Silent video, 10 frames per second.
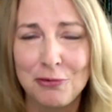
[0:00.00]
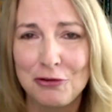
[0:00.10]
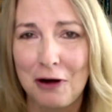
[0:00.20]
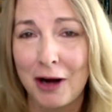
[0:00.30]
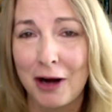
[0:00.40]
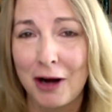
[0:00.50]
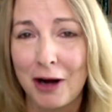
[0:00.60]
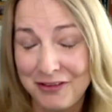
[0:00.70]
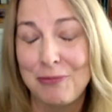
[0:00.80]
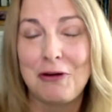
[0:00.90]

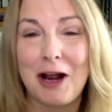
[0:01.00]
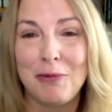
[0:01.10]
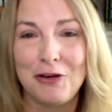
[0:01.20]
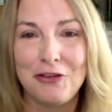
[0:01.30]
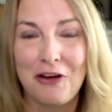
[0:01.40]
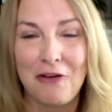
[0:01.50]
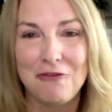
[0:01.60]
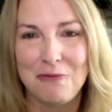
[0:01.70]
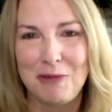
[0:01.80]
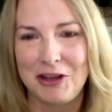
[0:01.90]

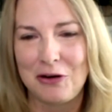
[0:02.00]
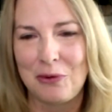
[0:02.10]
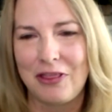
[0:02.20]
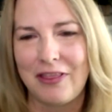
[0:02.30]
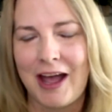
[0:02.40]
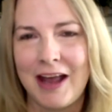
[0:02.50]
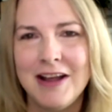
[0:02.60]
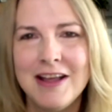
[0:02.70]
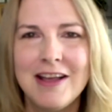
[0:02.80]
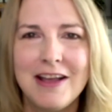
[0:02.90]
subscribers are familiar with
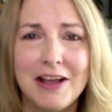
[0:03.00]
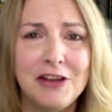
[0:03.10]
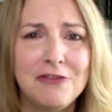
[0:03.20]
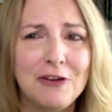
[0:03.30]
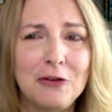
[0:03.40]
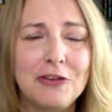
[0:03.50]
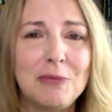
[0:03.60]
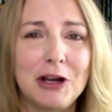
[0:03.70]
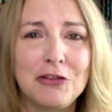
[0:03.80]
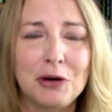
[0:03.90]
that and the folks
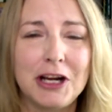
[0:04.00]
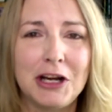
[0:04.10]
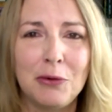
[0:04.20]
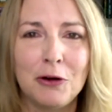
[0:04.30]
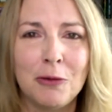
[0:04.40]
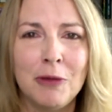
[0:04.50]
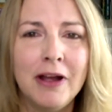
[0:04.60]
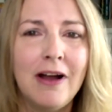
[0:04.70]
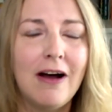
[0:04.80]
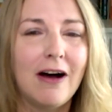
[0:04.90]
in my trading
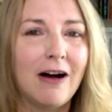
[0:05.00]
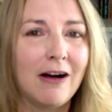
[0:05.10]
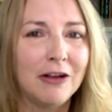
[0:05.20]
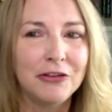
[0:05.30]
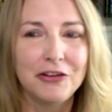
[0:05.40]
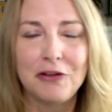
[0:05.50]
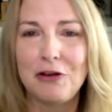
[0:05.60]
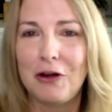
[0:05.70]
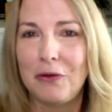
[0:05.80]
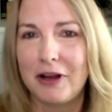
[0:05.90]
room
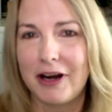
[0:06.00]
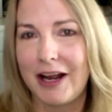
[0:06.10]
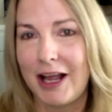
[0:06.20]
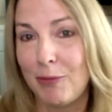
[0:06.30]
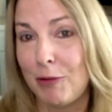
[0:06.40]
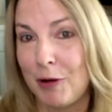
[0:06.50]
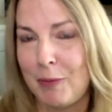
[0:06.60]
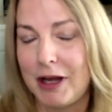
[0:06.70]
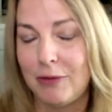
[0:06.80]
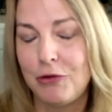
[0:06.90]
also know that I am a
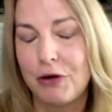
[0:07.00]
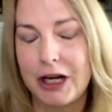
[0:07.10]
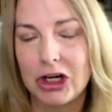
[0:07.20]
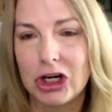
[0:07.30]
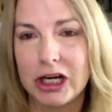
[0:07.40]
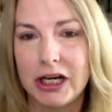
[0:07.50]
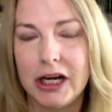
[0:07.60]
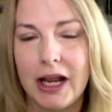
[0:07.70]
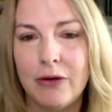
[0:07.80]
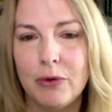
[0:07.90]
momentum trader.
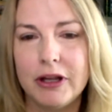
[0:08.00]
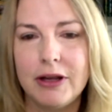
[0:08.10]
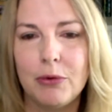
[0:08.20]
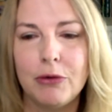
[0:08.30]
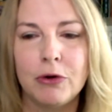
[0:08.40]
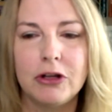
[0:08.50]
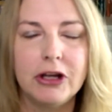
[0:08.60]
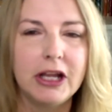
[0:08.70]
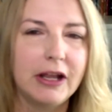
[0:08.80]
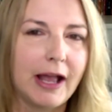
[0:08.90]
And, and really, what we're
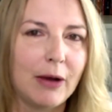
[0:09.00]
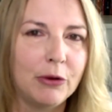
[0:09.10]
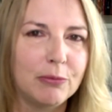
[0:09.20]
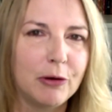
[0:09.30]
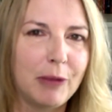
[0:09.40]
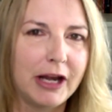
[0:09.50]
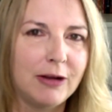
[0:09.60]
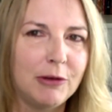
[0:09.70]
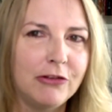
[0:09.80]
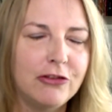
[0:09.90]
looking at with
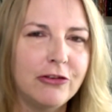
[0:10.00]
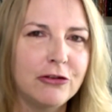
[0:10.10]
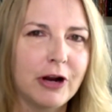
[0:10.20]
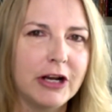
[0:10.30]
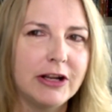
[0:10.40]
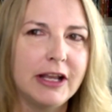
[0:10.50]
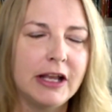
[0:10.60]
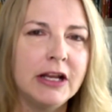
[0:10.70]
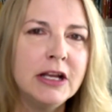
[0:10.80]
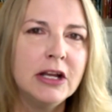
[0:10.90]
momentum is just trying to
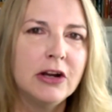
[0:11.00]
get